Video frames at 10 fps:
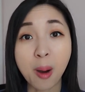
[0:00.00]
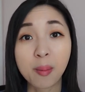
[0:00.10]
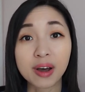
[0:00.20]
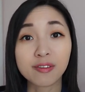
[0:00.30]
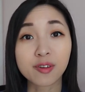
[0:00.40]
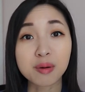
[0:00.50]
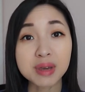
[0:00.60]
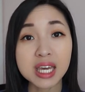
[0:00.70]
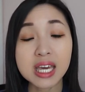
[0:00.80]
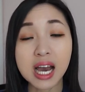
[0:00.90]
But for
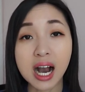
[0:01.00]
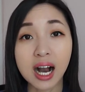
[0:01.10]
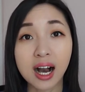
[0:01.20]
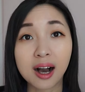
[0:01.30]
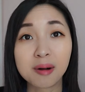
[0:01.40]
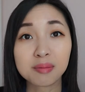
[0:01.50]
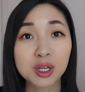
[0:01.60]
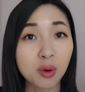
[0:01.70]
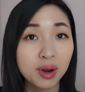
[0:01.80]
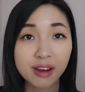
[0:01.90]
me, um, you
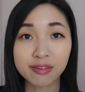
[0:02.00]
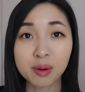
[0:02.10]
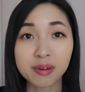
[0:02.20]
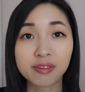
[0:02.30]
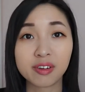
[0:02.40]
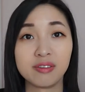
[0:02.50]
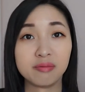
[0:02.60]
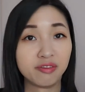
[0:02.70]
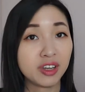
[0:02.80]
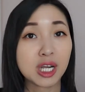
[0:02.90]
know, when I film a
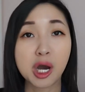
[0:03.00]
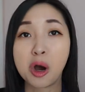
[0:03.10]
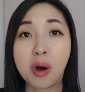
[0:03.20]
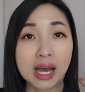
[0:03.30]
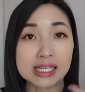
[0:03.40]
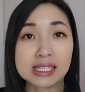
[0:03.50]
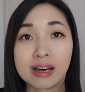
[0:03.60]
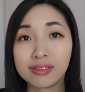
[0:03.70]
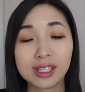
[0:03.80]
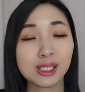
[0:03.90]
video, I
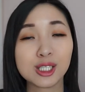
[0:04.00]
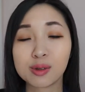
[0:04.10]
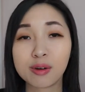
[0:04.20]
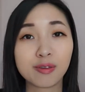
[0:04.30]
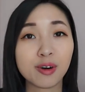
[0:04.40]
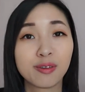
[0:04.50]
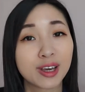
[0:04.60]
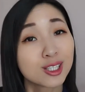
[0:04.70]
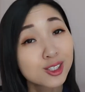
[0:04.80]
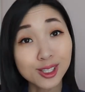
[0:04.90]
definitely do a full
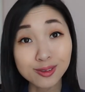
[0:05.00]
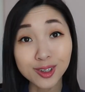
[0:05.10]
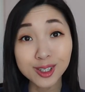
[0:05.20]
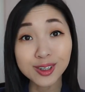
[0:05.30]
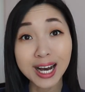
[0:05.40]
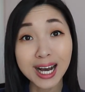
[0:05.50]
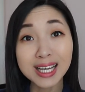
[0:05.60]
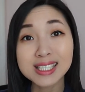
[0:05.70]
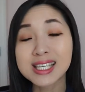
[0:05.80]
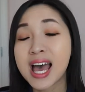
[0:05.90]
face just for you guys.